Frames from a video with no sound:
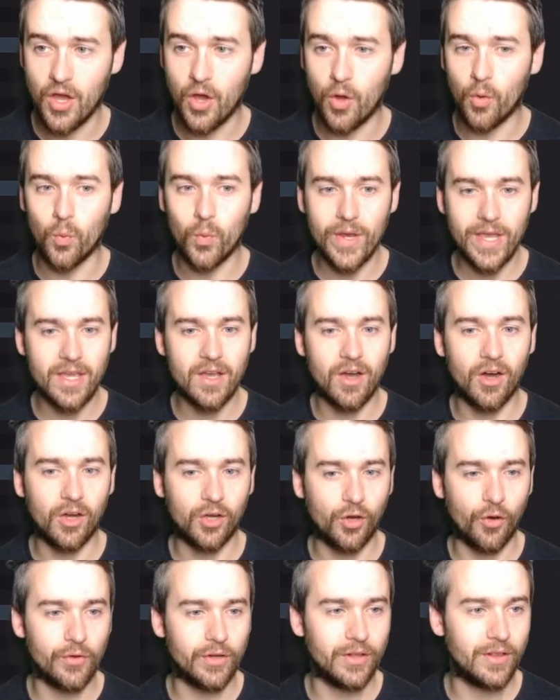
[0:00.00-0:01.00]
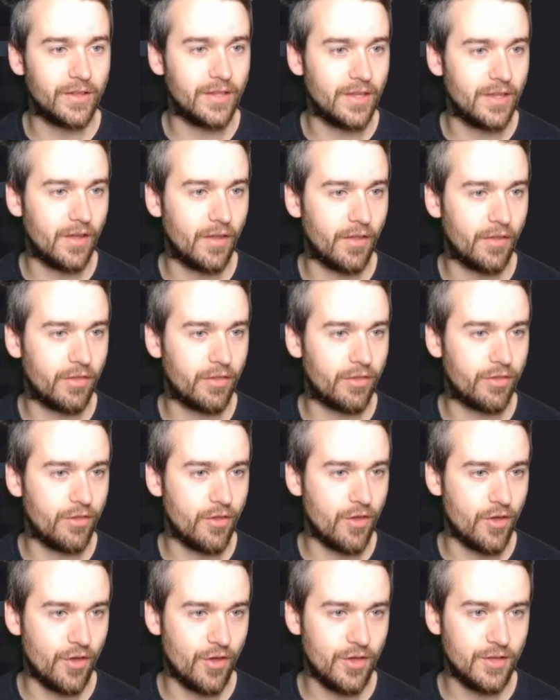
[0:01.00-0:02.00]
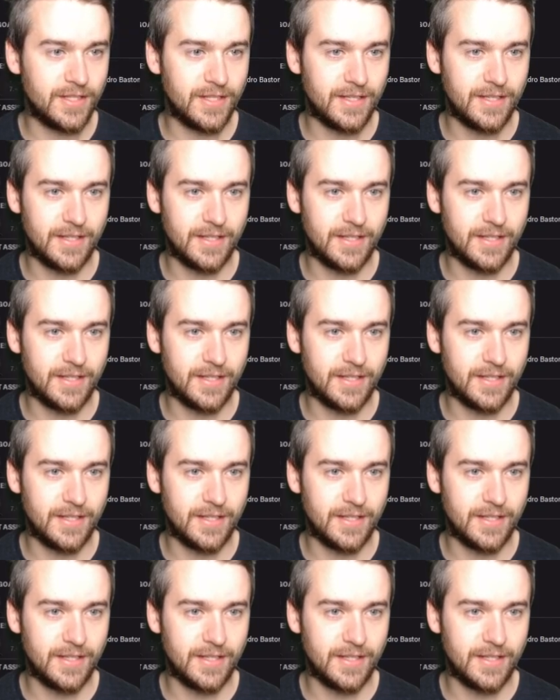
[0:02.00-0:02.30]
We are currently 3rd.